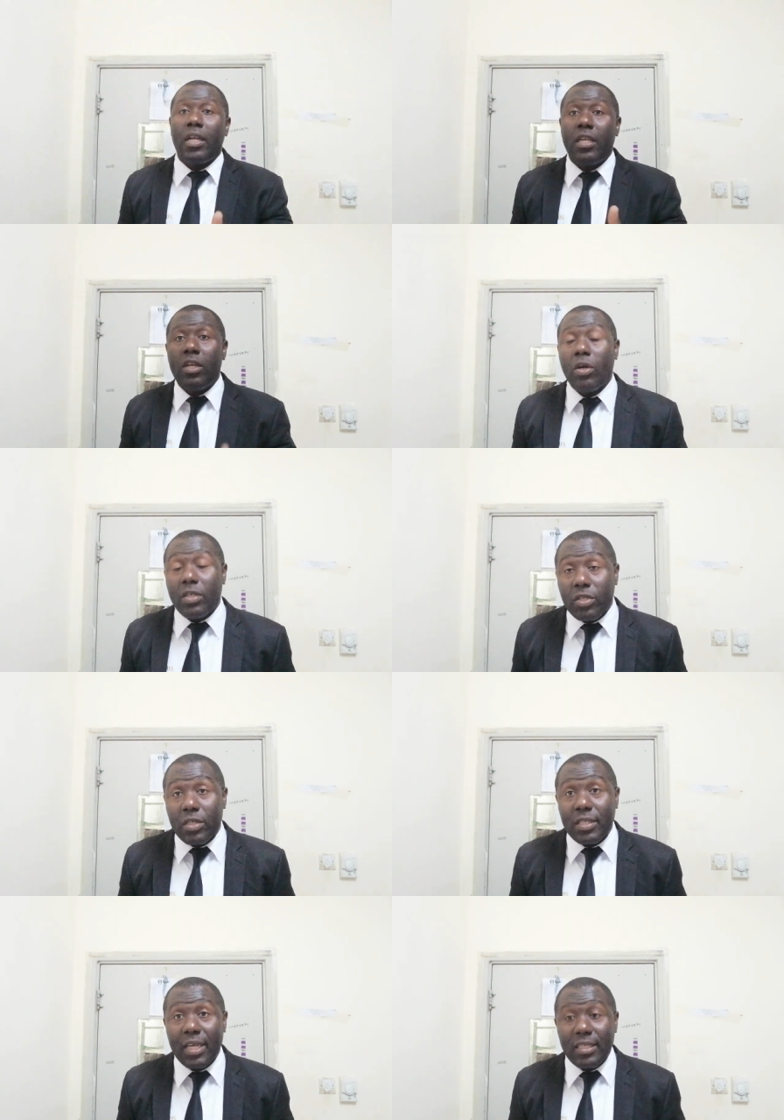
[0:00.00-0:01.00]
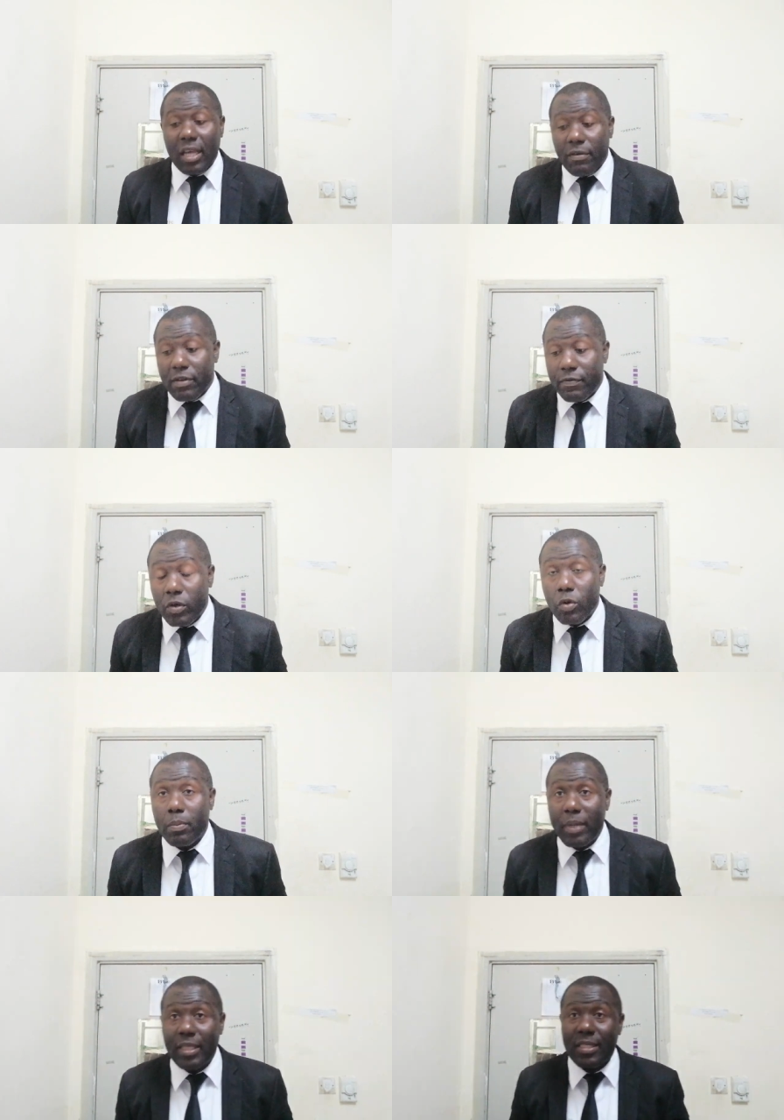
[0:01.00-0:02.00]
The longitude center of the vehicle
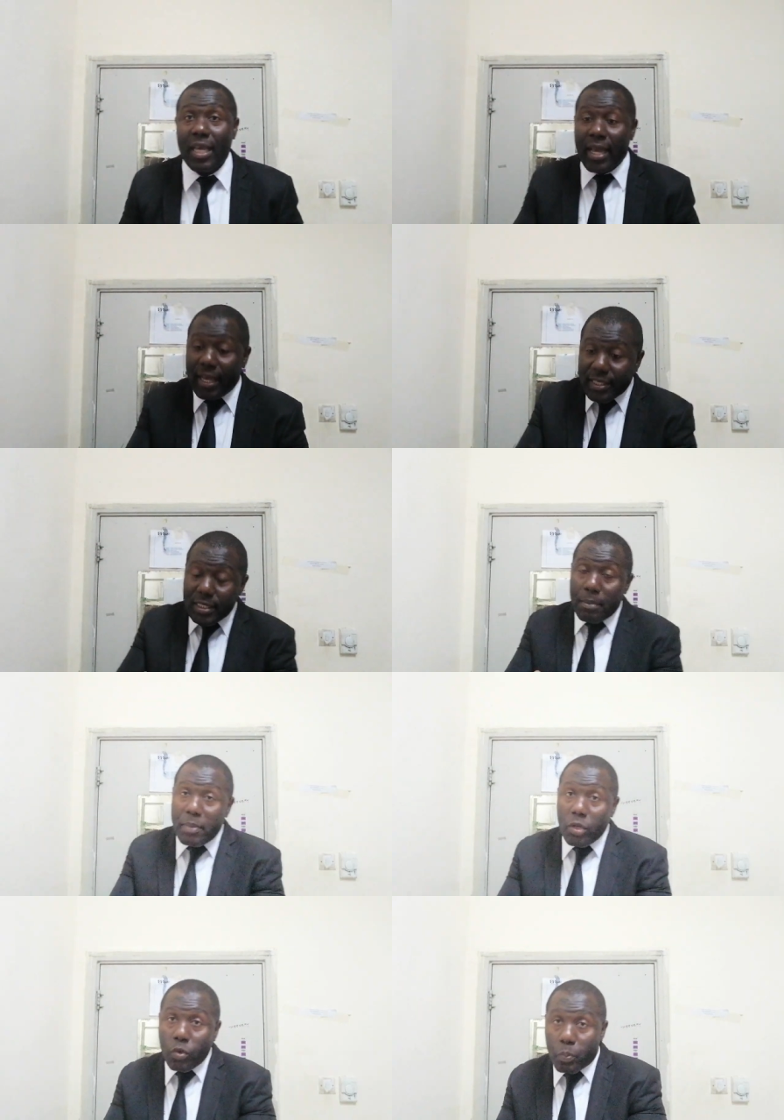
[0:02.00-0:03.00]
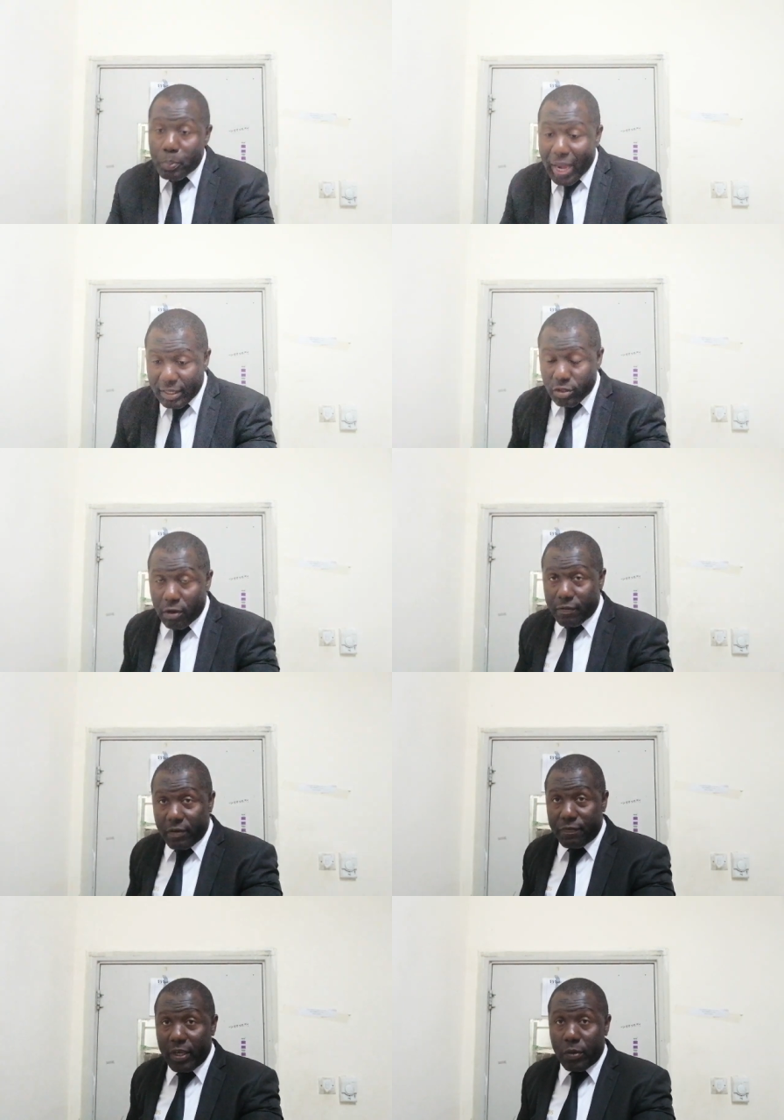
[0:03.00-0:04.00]
means it's the middle part of the
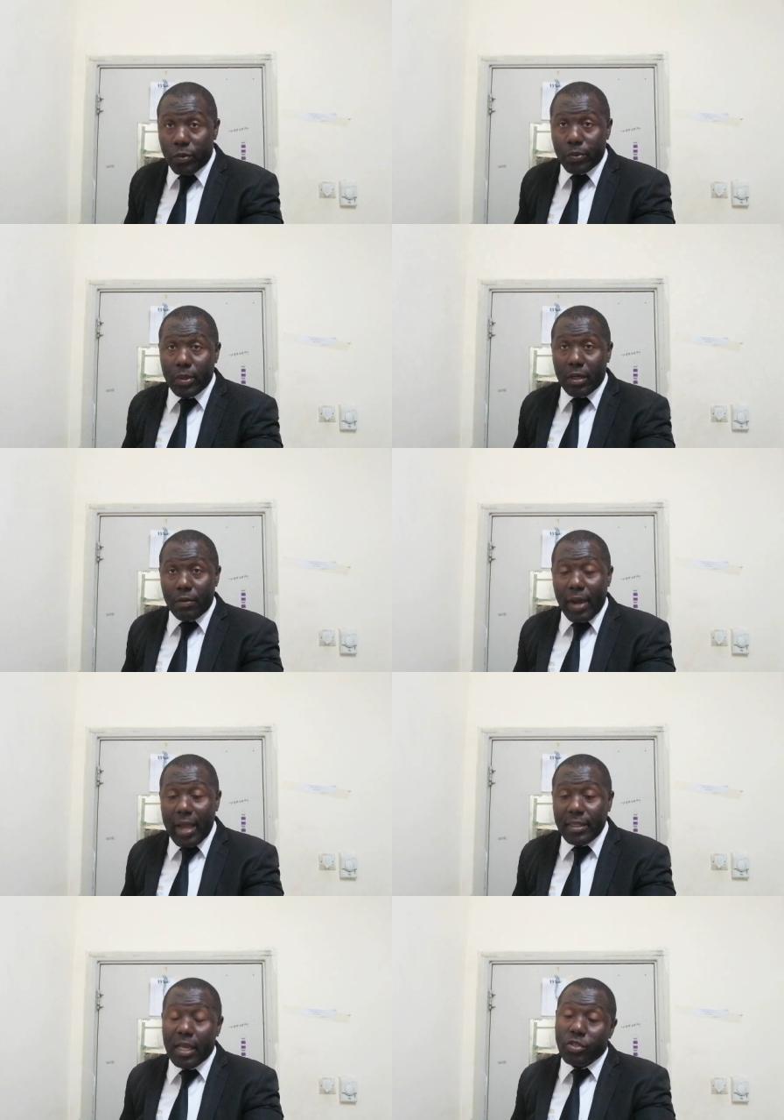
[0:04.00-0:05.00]
vehicle, right?